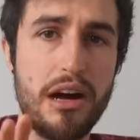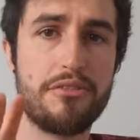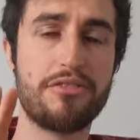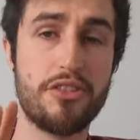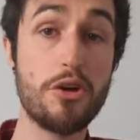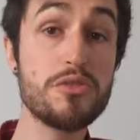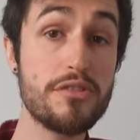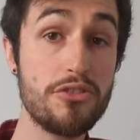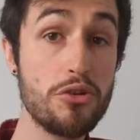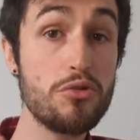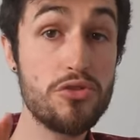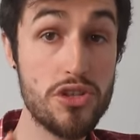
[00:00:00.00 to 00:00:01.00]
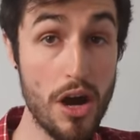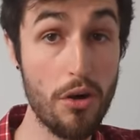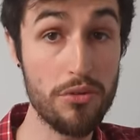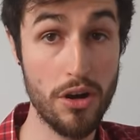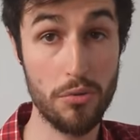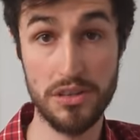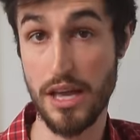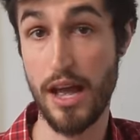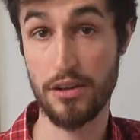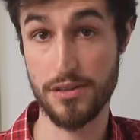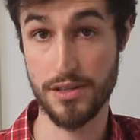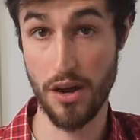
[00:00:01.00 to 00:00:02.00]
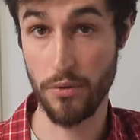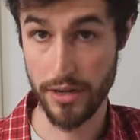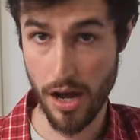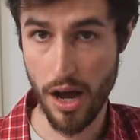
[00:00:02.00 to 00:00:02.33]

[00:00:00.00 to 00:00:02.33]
But for those of you who don't know what the hell is going